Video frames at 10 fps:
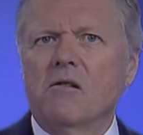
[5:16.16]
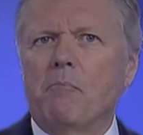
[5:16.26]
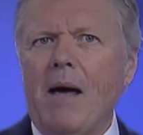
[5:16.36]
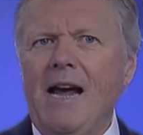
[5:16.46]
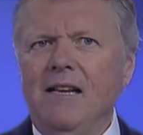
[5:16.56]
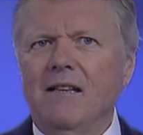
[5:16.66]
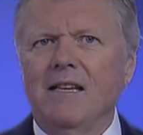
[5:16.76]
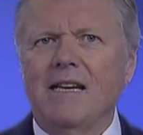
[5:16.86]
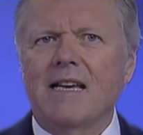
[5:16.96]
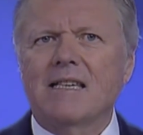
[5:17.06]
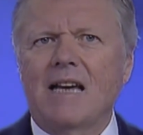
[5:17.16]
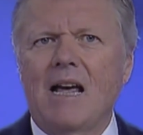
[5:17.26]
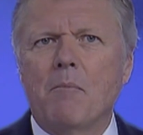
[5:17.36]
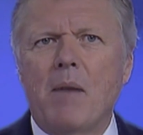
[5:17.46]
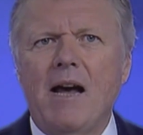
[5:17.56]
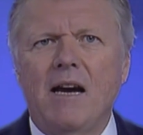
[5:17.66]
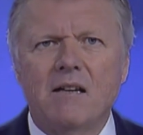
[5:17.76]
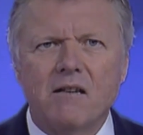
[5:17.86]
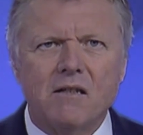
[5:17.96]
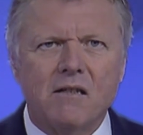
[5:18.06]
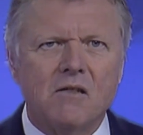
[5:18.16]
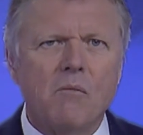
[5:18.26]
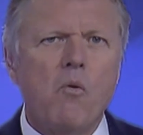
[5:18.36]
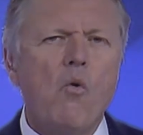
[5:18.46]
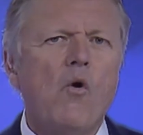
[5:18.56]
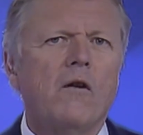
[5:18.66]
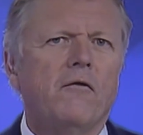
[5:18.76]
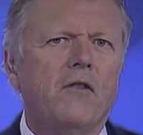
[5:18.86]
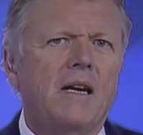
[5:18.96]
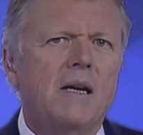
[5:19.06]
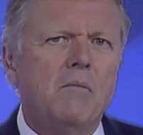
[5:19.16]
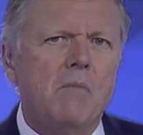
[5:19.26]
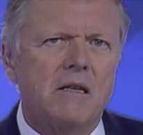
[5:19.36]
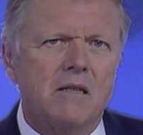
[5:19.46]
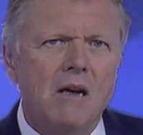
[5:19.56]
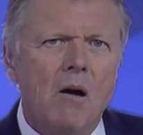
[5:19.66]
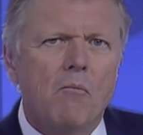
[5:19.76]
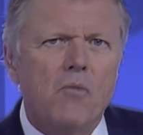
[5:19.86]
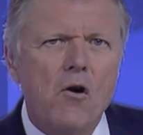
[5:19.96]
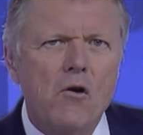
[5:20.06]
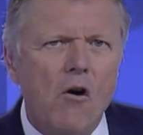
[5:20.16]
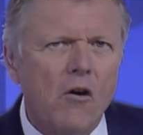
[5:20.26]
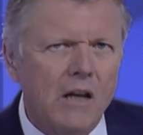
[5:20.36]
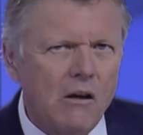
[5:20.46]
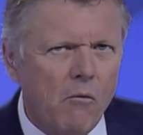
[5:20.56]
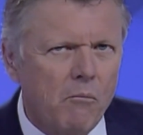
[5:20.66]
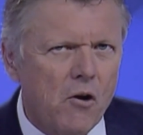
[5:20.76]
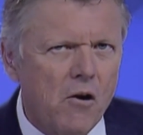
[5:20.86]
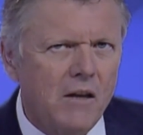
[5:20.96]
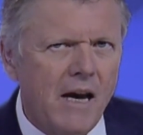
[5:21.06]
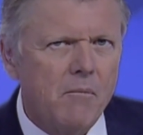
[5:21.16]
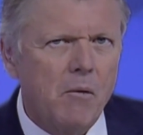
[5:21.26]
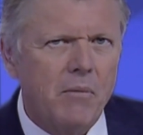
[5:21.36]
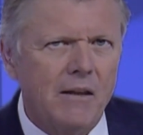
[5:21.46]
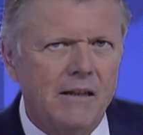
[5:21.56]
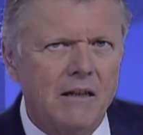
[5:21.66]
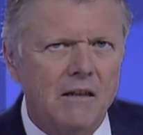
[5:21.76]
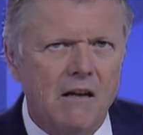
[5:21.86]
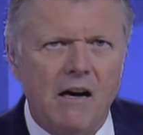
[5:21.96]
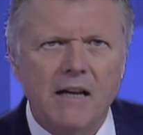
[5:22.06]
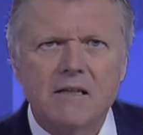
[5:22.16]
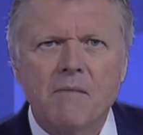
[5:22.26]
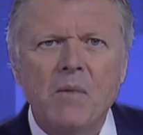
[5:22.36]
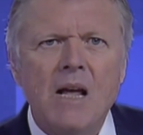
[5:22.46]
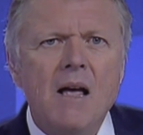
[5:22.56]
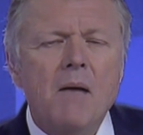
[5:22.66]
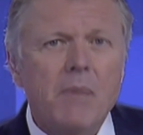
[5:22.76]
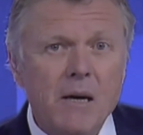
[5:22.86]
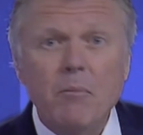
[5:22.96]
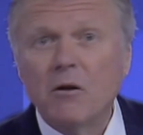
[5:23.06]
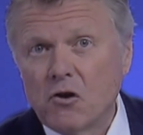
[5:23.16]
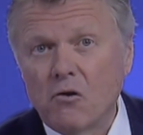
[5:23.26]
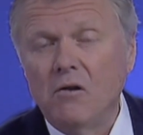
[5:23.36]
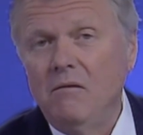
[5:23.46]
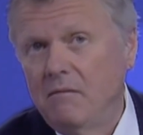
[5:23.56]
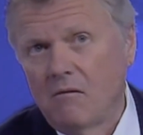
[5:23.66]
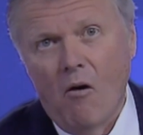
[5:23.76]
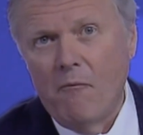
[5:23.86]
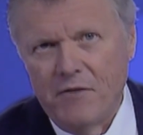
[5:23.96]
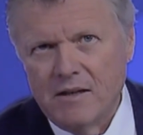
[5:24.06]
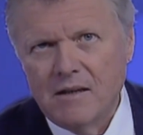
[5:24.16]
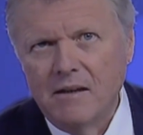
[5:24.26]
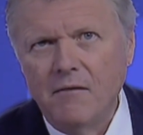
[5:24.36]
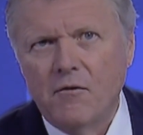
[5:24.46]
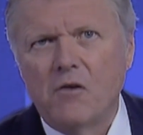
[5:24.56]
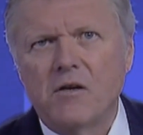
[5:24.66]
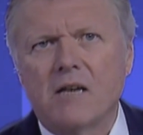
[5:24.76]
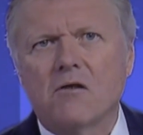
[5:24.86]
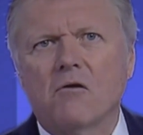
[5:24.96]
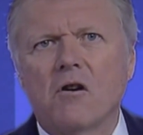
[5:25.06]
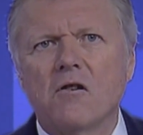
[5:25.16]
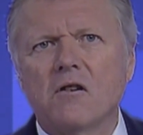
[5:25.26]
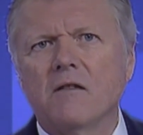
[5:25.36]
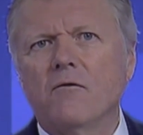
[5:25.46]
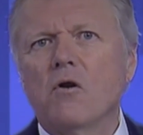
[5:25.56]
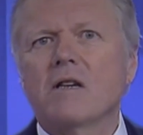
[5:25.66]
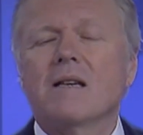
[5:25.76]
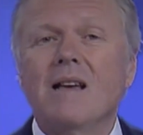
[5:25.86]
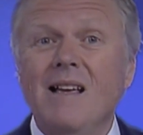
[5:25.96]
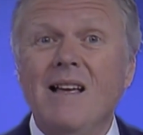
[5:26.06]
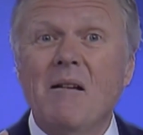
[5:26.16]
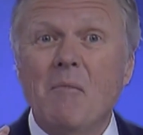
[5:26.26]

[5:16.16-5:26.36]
to paint the Yes campaign as support for him as along pro-Labor political lines. People should, obviously, vote yes or no to the Voice